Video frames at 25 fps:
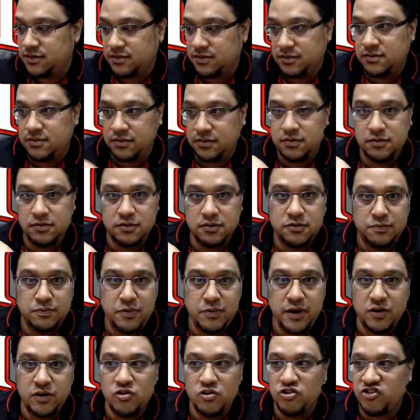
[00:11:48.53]
it's a pretty
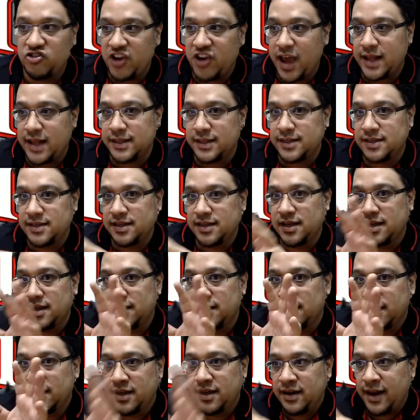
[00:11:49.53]
good chance.
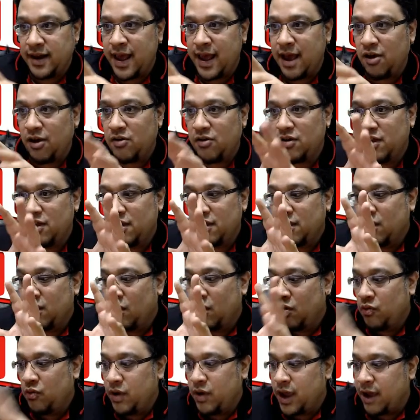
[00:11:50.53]
Now,
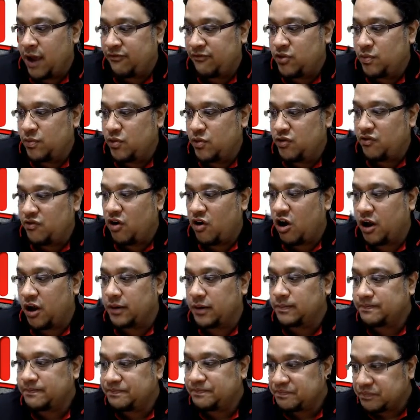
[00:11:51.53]
we have to move on
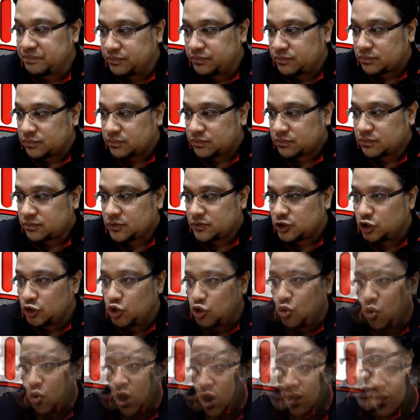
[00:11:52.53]
to
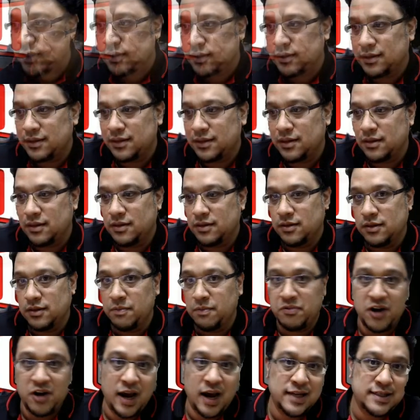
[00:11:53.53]
what the
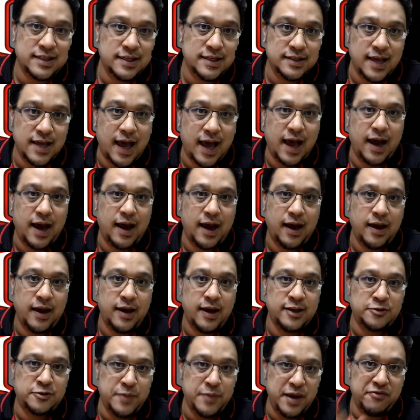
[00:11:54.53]
prices are.
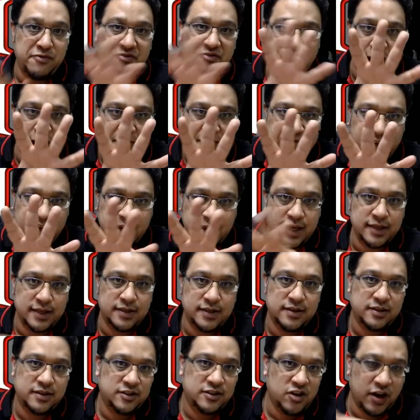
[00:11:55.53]
It's been 5 days.
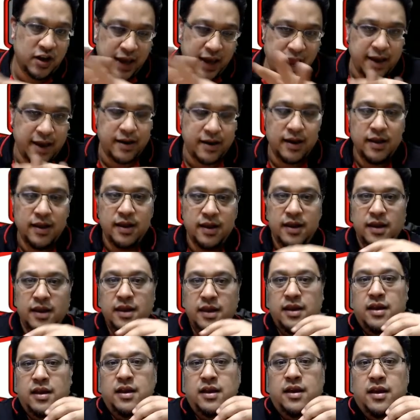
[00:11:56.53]
So again,
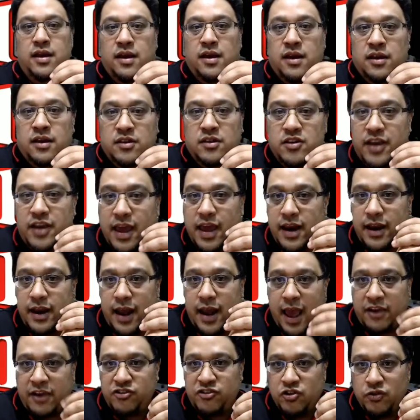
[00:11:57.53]
to get an
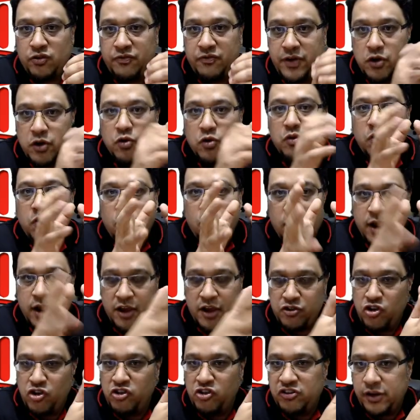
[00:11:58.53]
actual view, what I
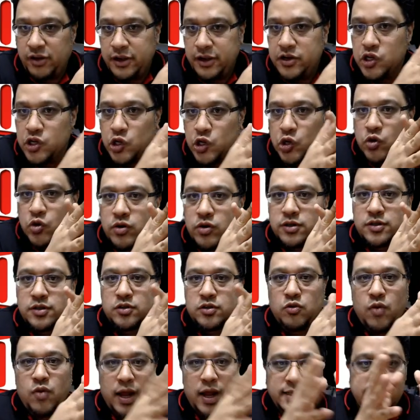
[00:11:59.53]
usually do,
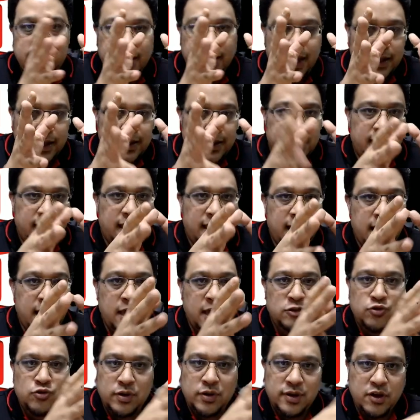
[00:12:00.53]
once I get the cards,
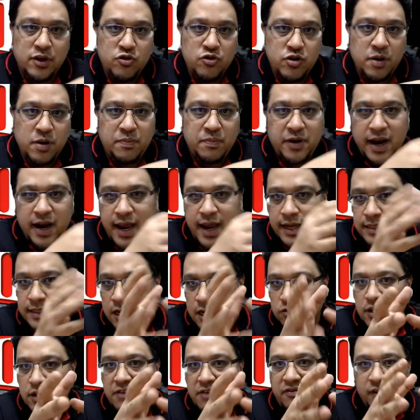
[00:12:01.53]
when I do the breaks, I'll
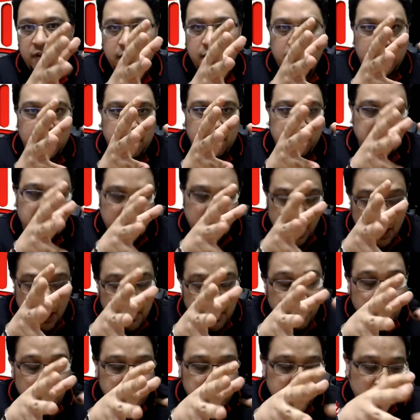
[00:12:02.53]

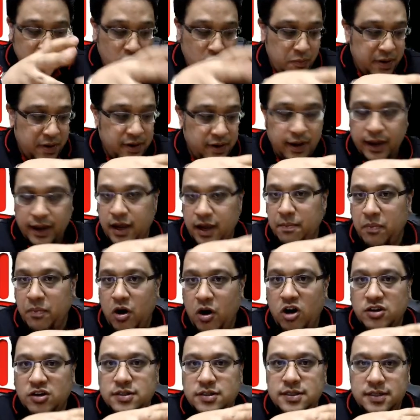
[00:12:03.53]
probably open like a
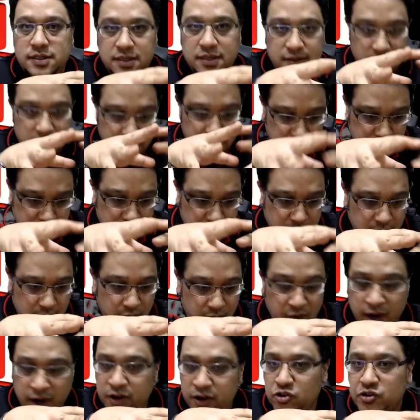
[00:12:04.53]
box
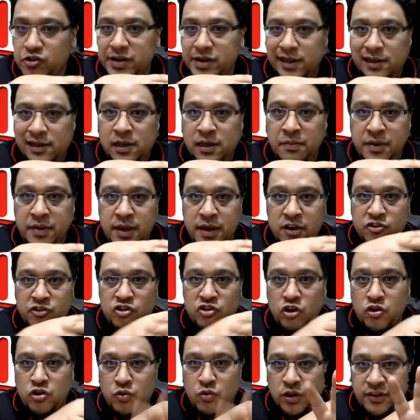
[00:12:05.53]
when I do the clip here to show
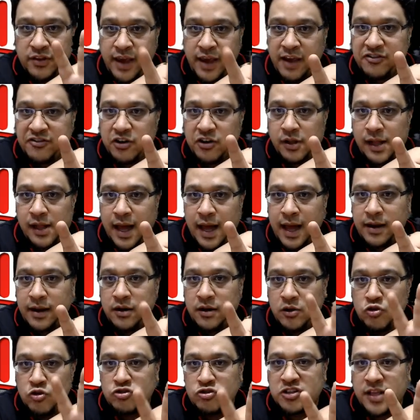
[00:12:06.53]
you what the actual card
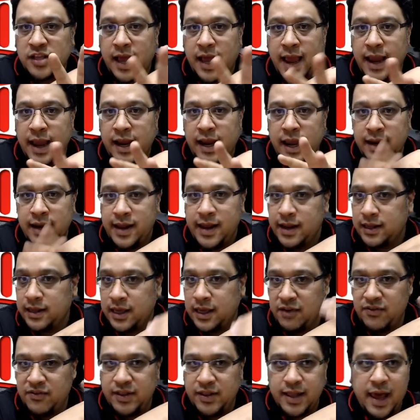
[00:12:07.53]
looks like. And then
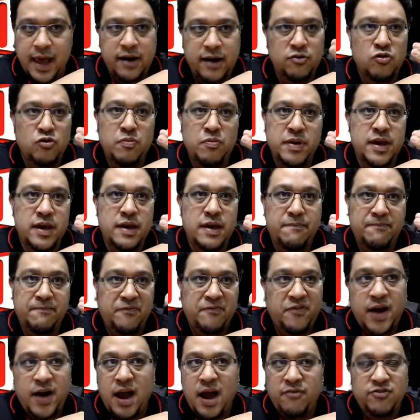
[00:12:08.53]
given that it will be
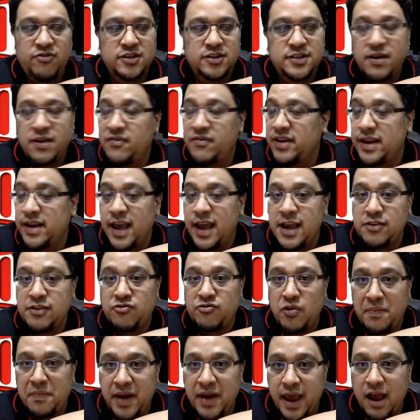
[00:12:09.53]
5 or 7 days
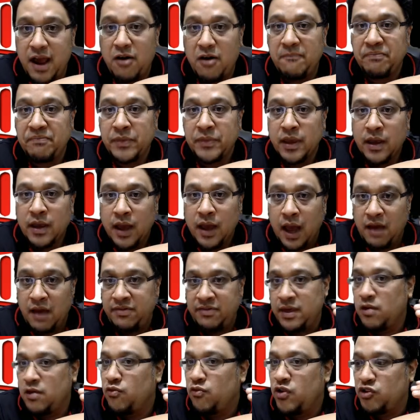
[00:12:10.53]
from now, I
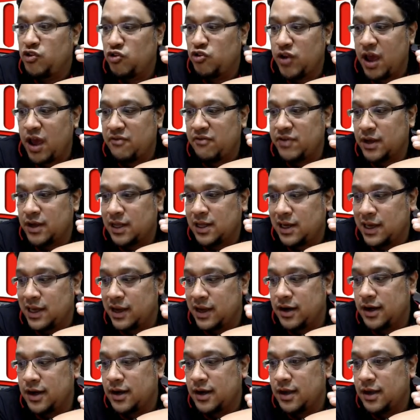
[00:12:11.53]
think we should have a clear